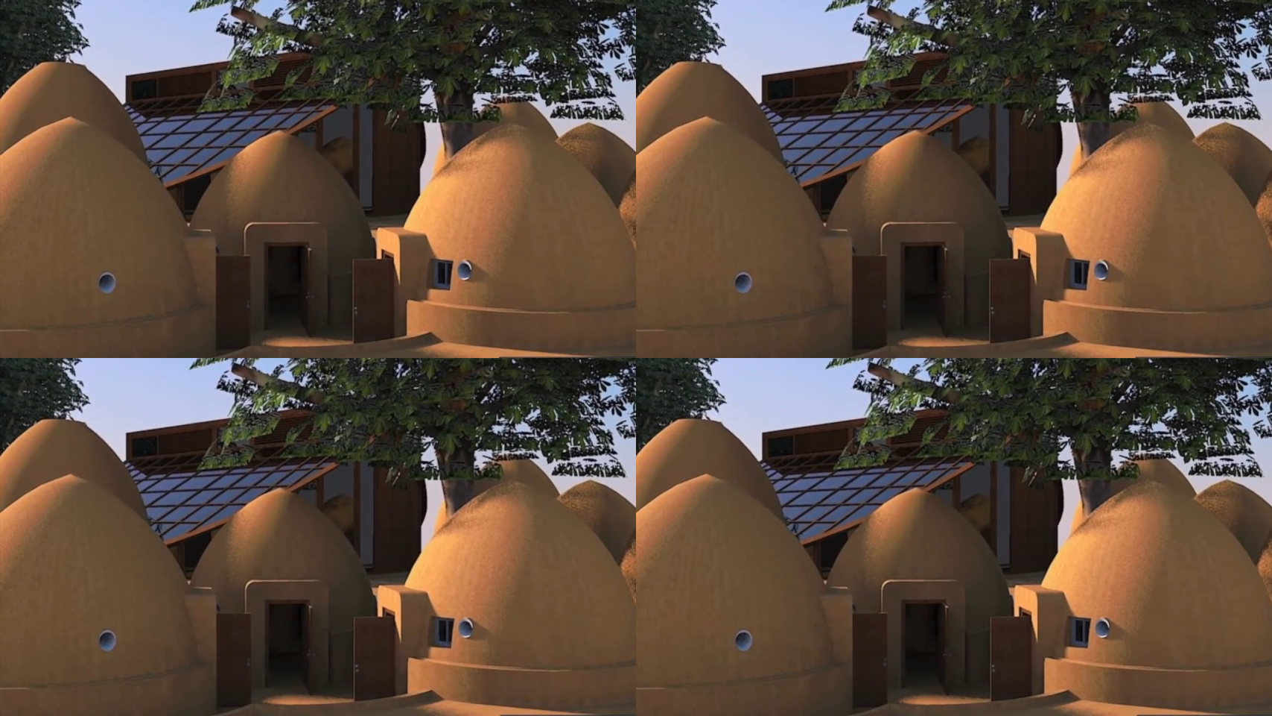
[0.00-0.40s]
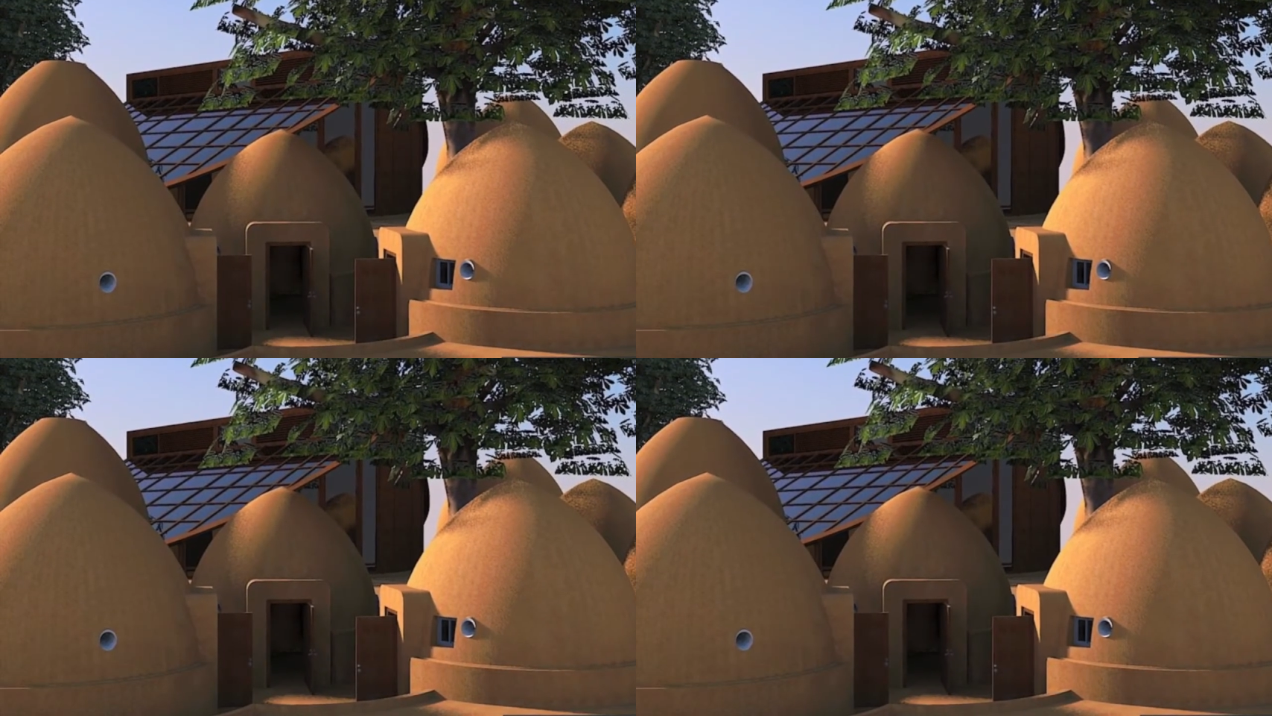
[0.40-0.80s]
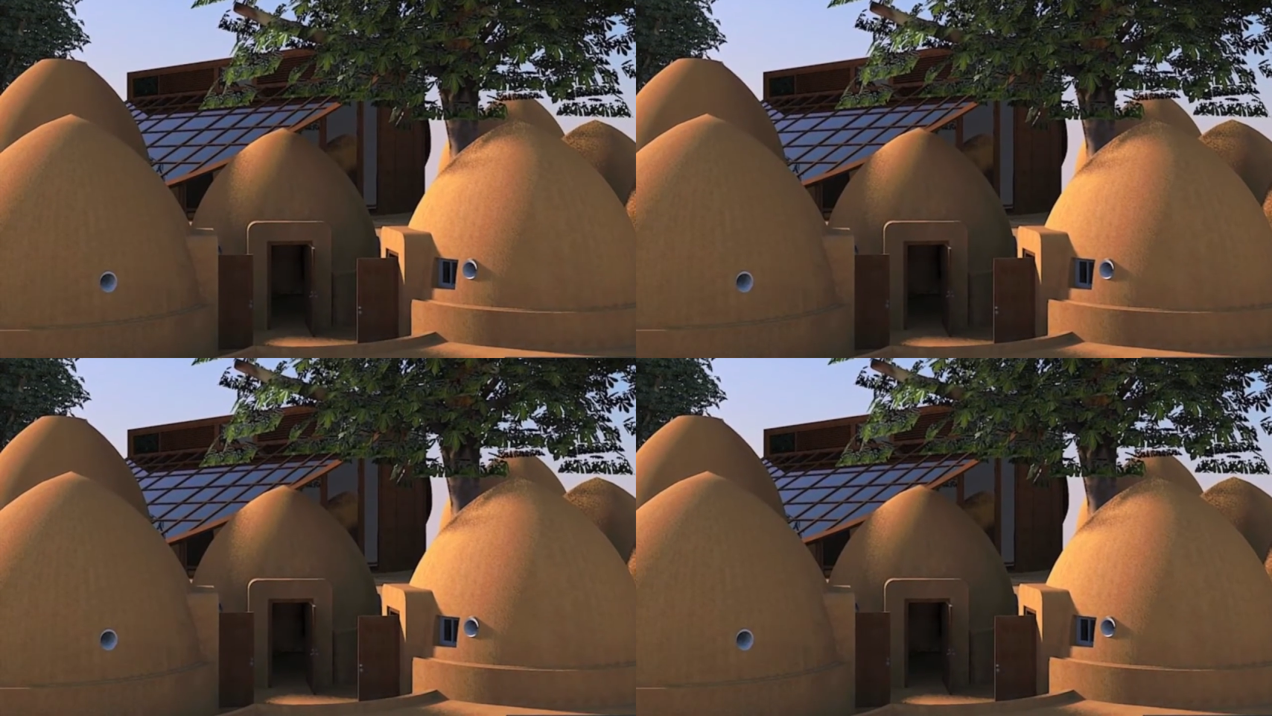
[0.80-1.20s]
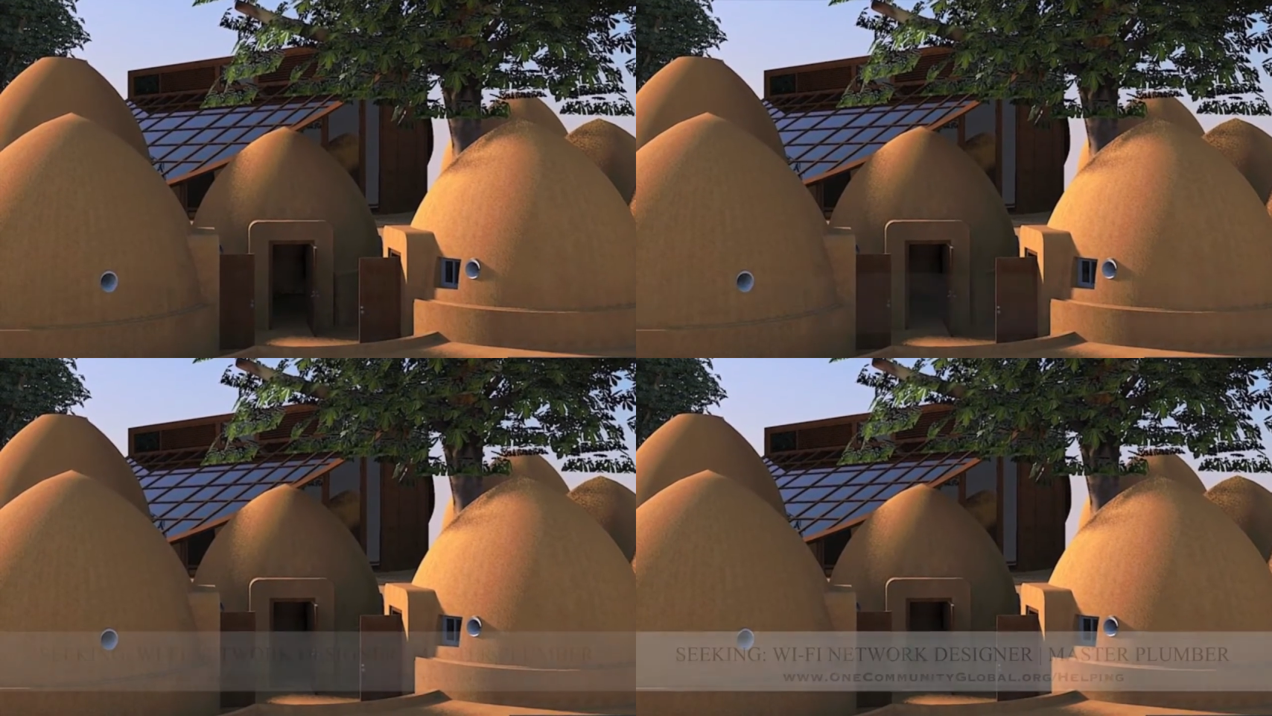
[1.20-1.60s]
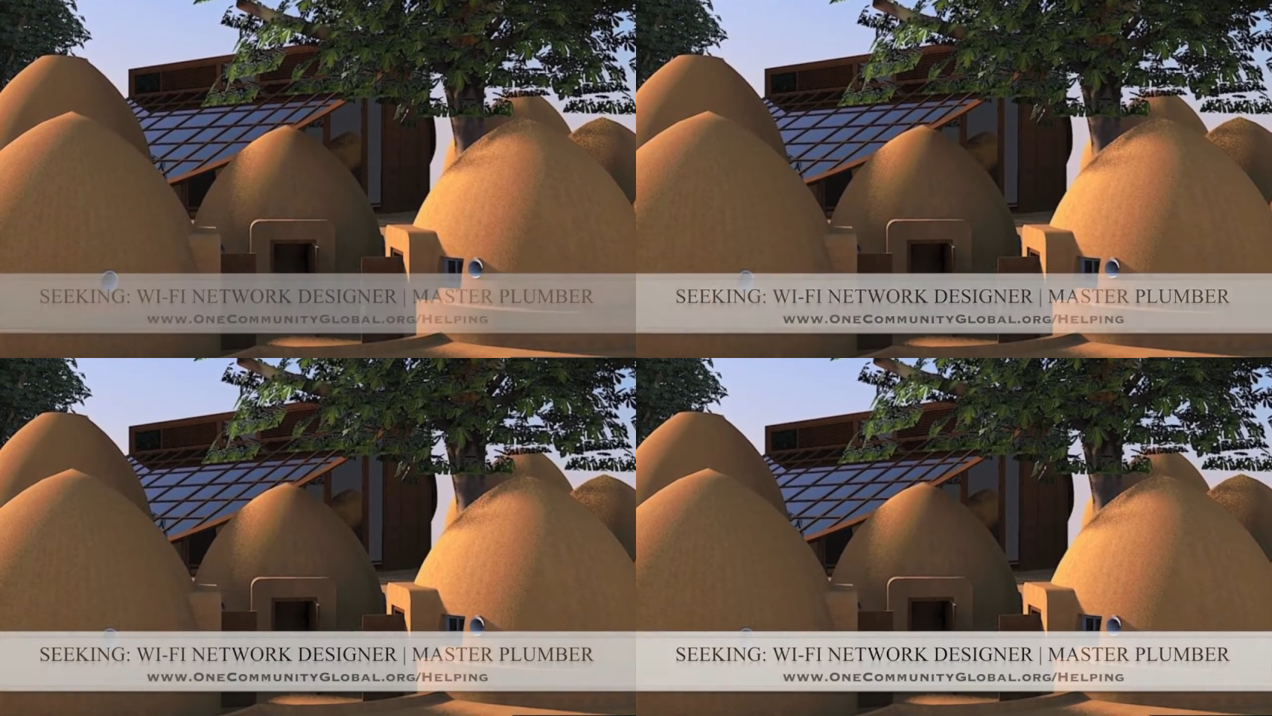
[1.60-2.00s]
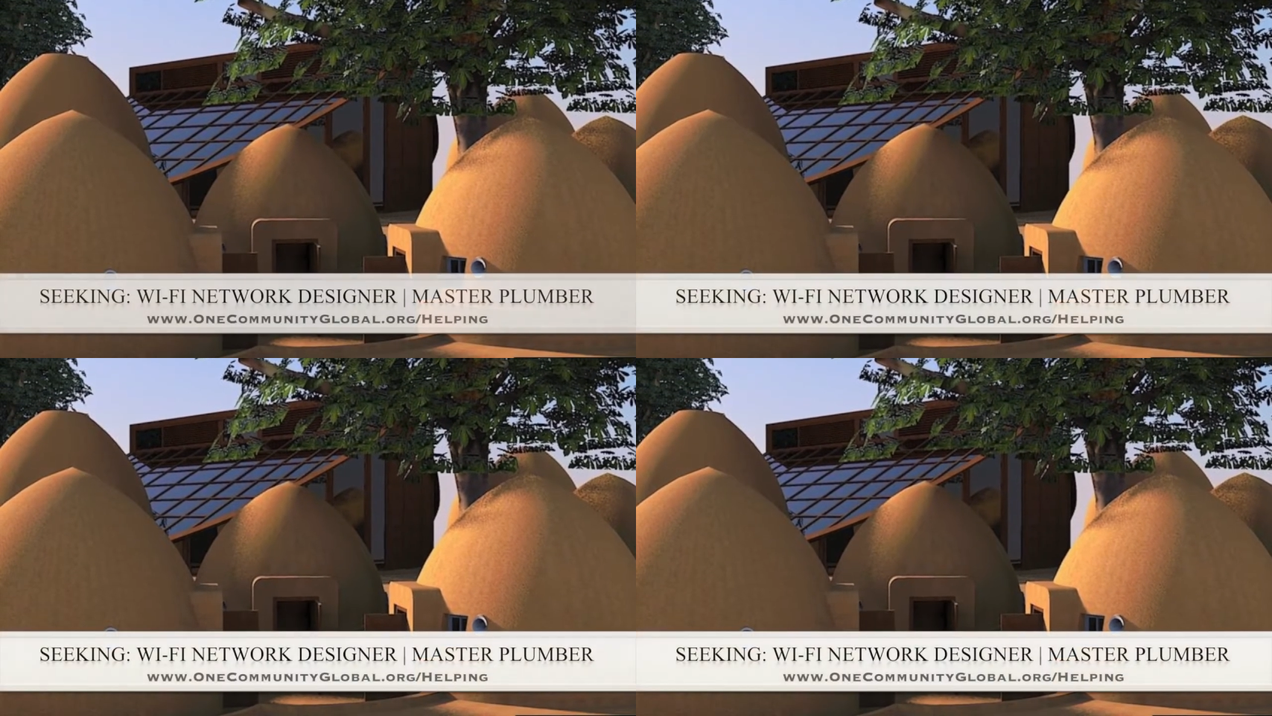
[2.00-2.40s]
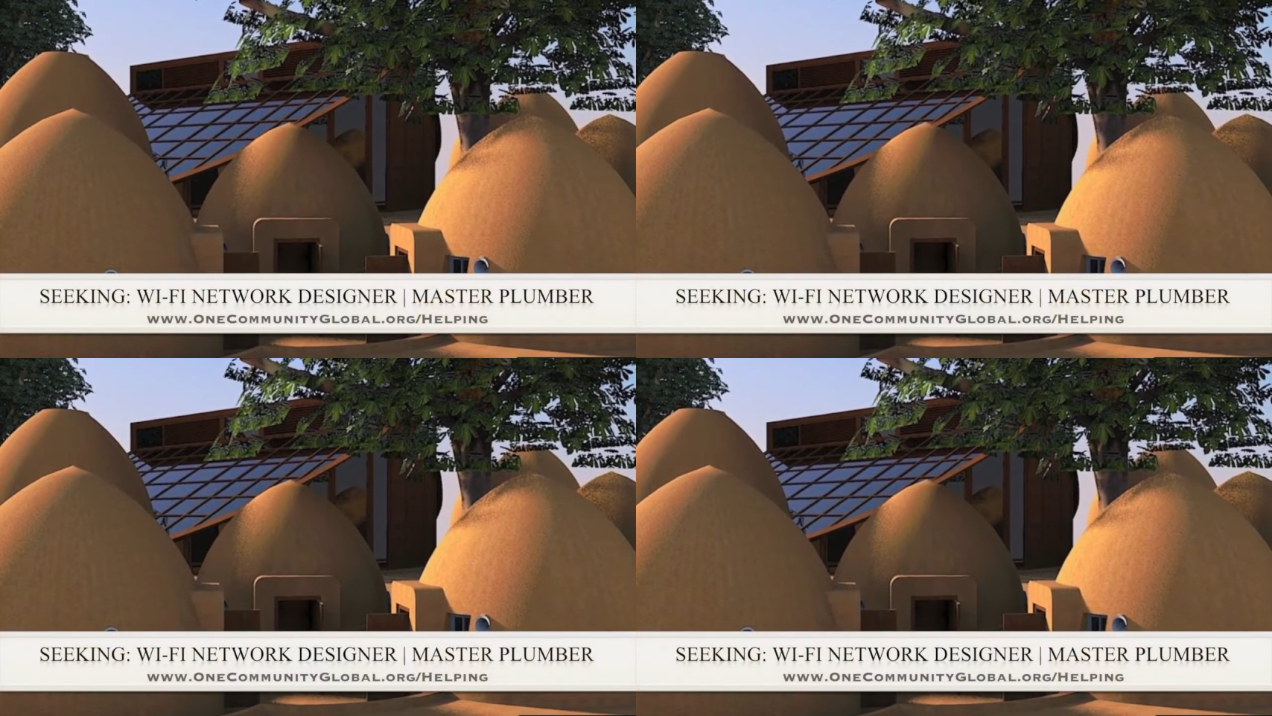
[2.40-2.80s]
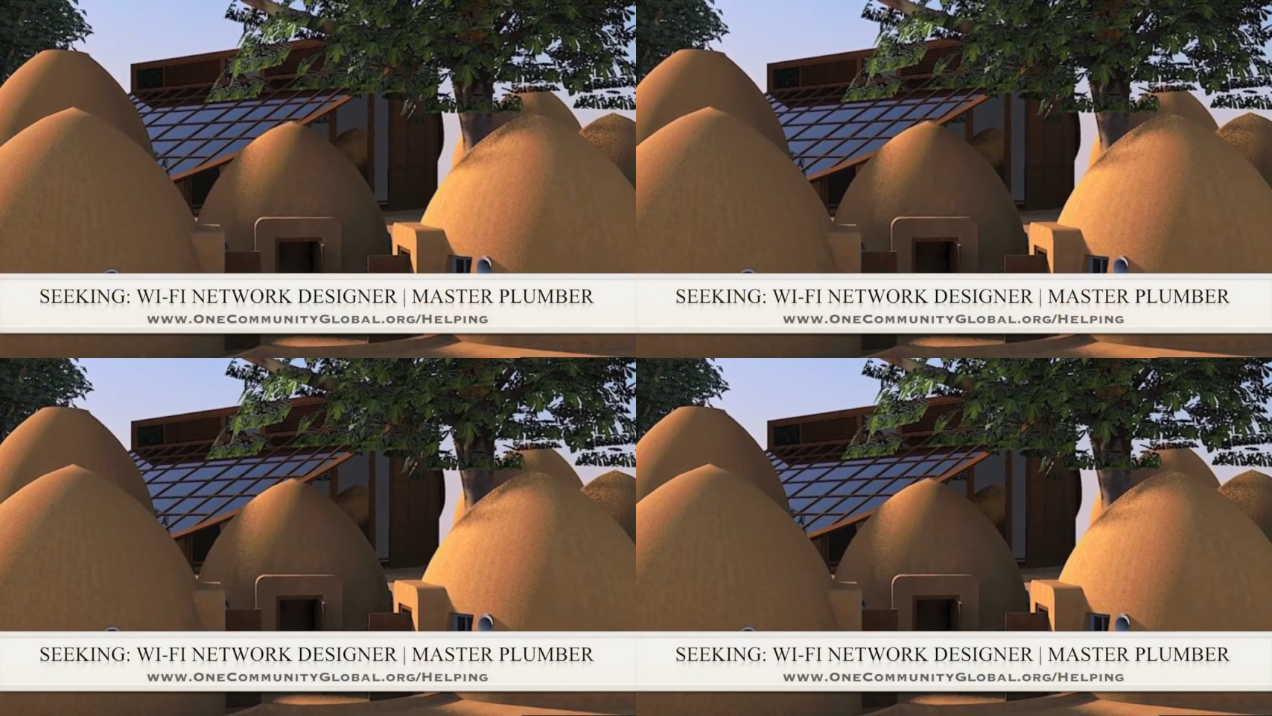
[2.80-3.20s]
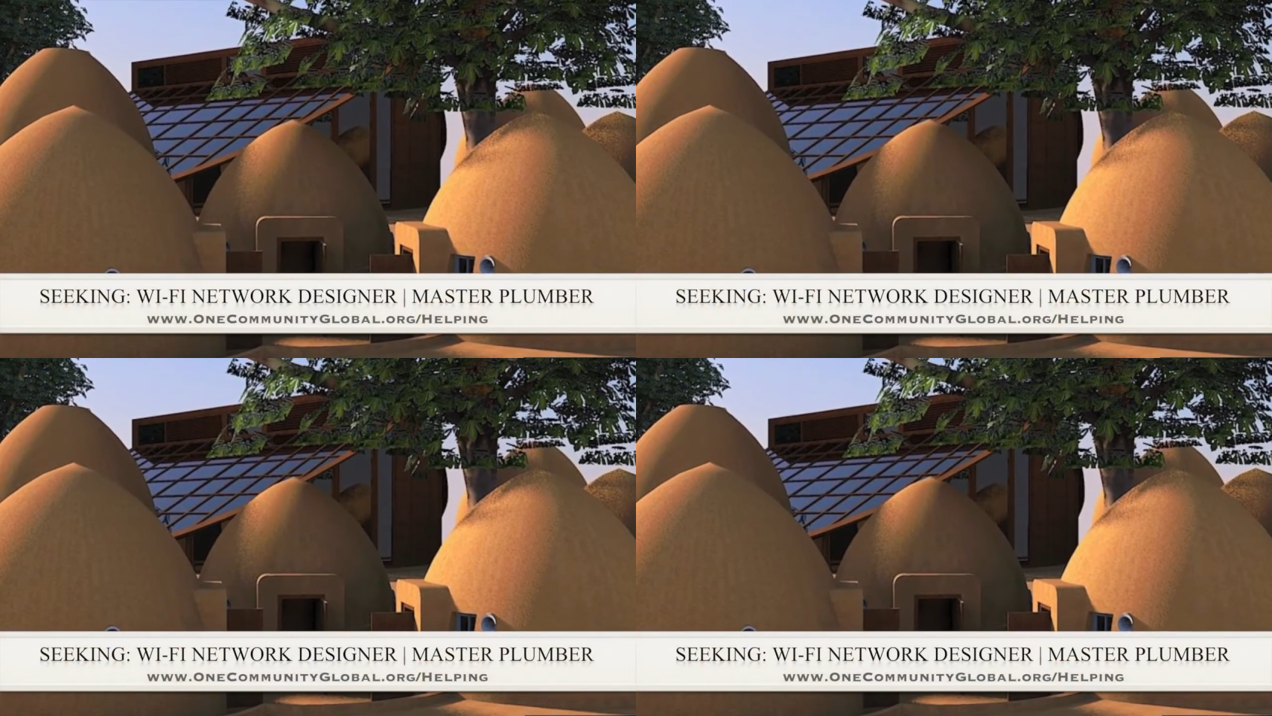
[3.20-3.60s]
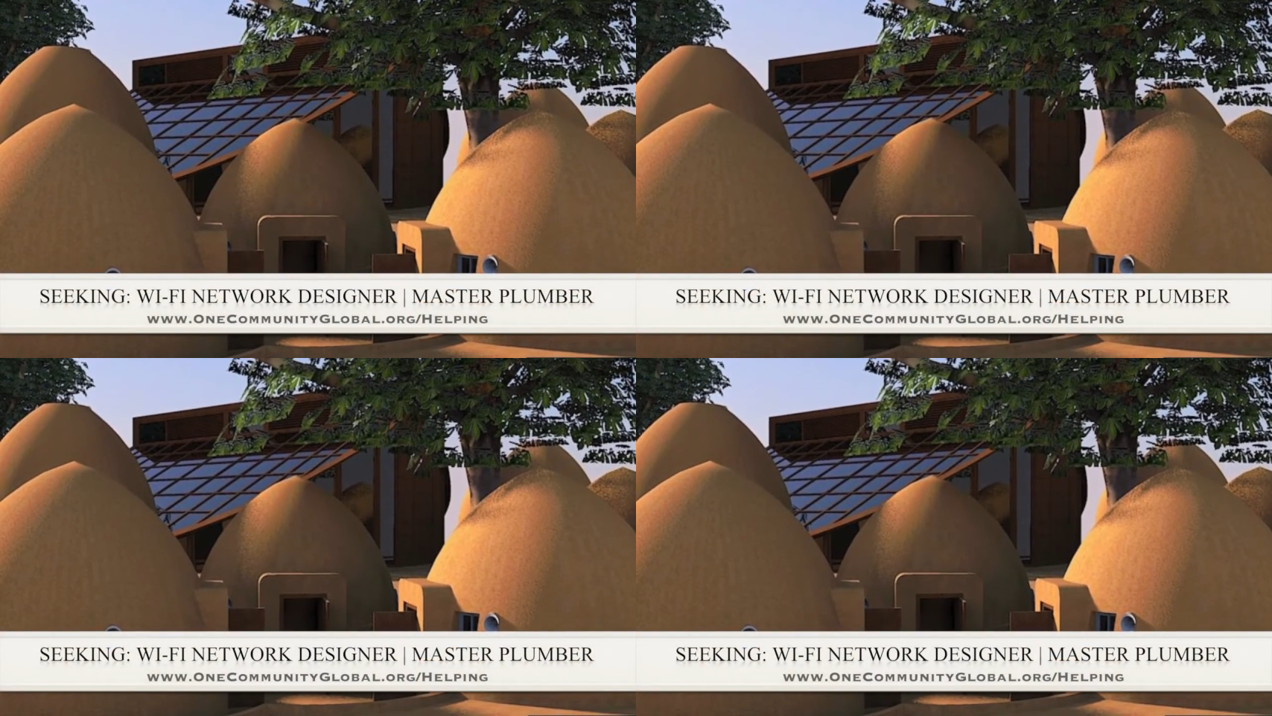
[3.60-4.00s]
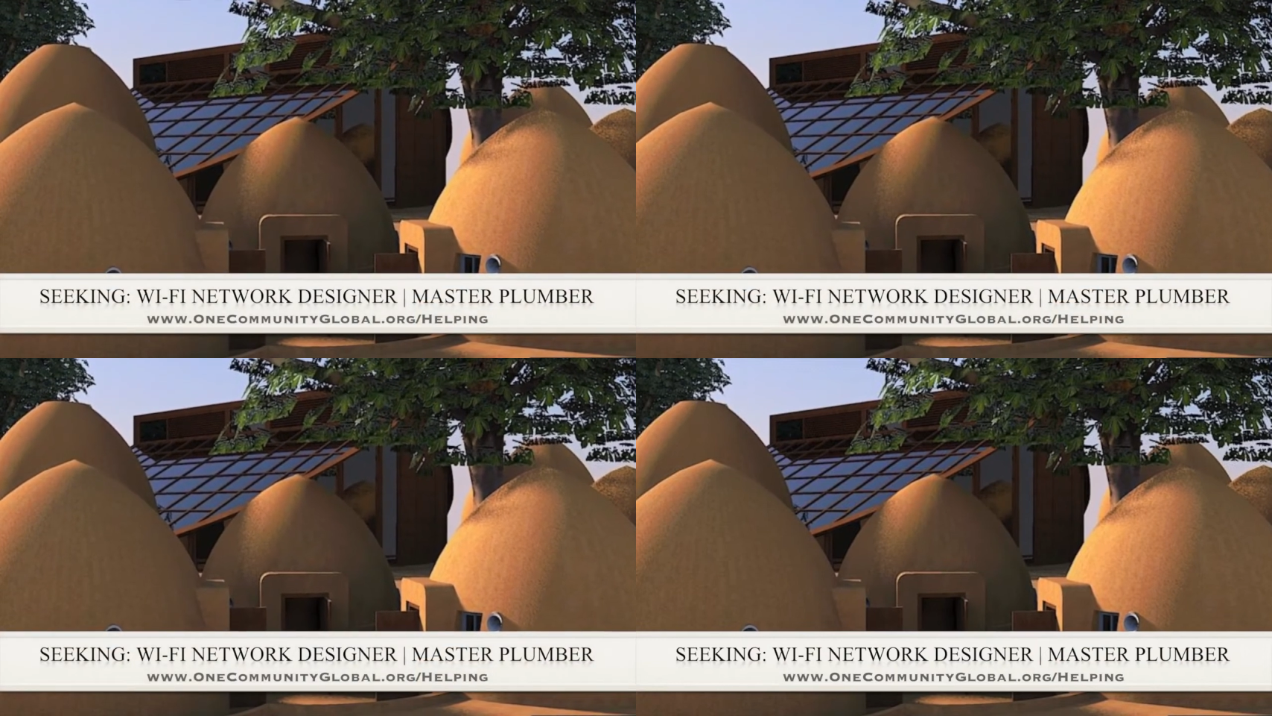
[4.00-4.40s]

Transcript: Nobody's mouth can be seen.